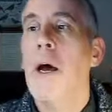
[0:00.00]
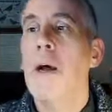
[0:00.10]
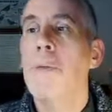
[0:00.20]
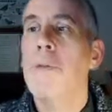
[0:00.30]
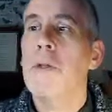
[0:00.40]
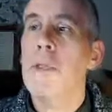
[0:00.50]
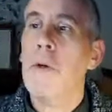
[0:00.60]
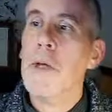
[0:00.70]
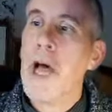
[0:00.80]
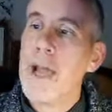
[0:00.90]
Um,
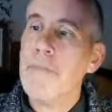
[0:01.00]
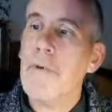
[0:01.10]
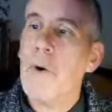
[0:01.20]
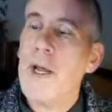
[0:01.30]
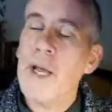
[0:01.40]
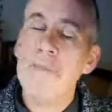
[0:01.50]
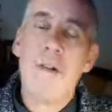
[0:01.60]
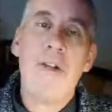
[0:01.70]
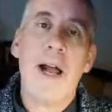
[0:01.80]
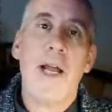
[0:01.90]
so aim for and aim
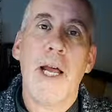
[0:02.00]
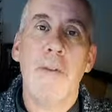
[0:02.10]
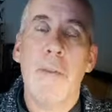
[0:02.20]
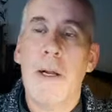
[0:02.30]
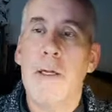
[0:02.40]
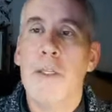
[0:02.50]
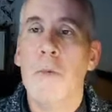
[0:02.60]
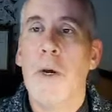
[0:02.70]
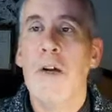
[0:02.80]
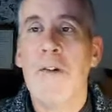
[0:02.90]
for ground cover plants
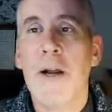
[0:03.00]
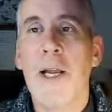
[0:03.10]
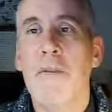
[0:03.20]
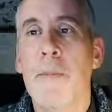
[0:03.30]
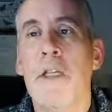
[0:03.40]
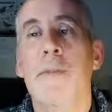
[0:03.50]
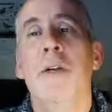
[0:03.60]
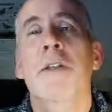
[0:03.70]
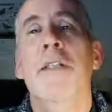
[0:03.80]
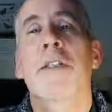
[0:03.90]
as well. Ground cover plants
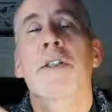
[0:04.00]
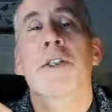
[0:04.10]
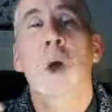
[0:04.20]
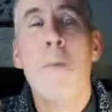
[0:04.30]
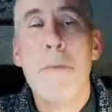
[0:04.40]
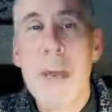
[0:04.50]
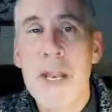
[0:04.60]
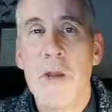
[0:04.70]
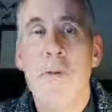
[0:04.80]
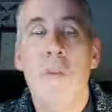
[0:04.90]
because there's just so
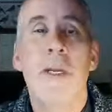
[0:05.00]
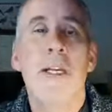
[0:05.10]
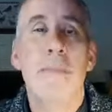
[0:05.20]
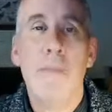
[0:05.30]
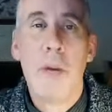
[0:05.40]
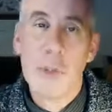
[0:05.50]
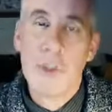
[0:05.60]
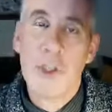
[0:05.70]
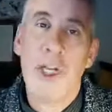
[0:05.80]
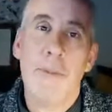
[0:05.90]
many of them, it's much
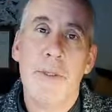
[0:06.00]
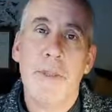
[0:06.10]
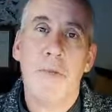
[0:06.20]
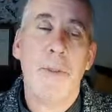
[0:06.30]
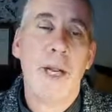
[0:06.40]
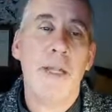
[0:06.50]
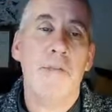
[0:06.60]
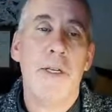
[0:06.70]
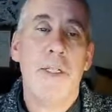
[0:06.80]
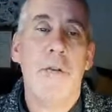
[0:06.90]
much cheaper to propagate
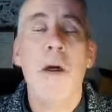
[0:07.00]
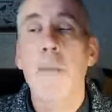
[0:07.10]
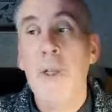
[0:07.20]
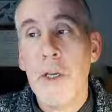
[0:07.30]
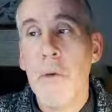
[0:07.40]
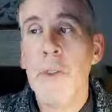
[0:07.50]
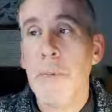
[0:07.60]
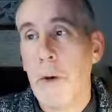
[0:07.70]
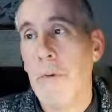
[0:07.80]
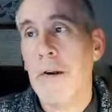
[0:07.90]
them for yourself. But you can
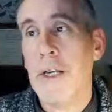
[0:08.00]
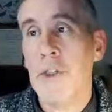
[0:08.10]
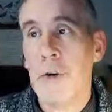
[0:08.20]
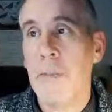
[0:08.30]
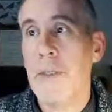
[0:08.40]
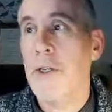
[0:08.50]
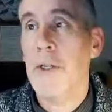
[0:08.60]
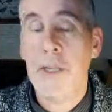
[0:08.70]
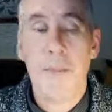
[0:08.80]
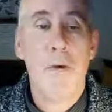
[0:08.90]
also propagate shrubs
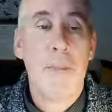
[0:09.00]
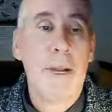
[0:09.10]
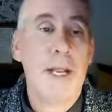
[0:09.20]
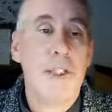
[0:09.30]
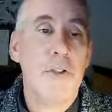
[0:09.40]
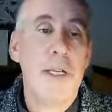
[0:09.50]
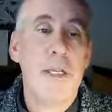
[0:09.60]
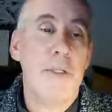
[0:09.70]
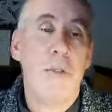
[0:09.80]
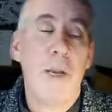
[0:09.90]
and you can propagate
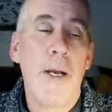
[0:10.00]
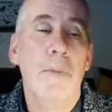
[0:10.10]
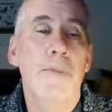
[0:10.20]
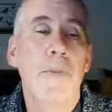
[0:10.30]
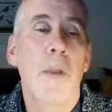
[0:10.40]
trees as well.